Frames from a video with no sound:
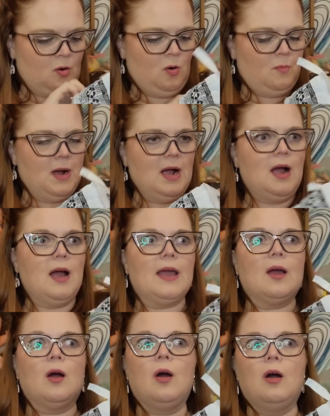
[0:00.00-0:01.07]
Oh
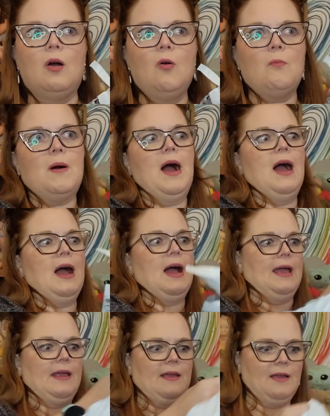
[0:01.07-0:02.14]
my, oh
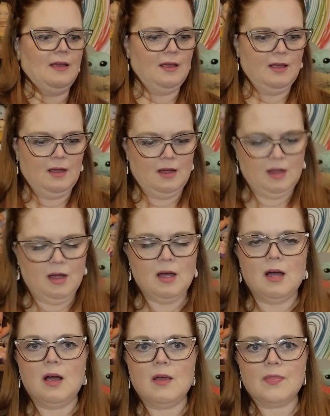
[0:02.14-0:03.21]
my.
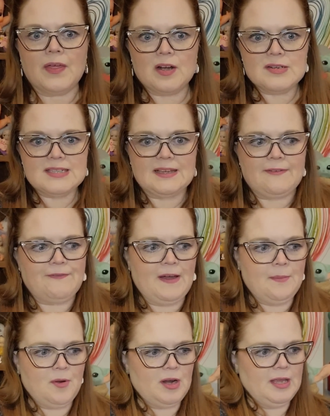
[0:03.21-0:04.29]
There's
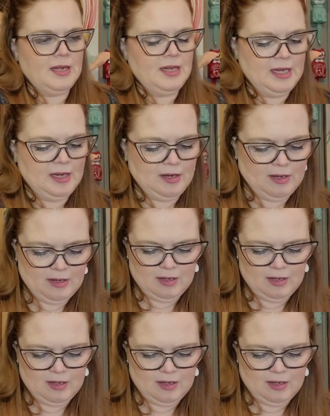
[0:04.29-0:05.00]
ephemera in here.